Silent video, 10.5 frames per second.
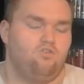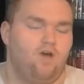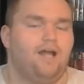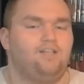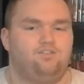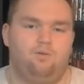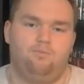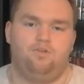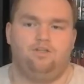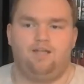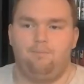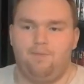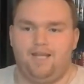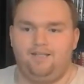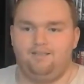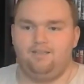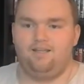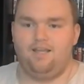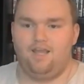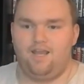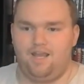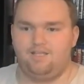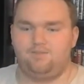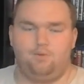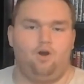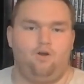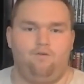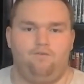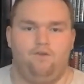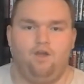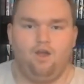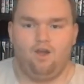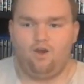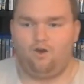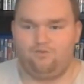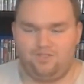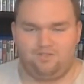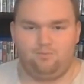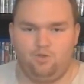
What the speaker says: That is something that made his part of this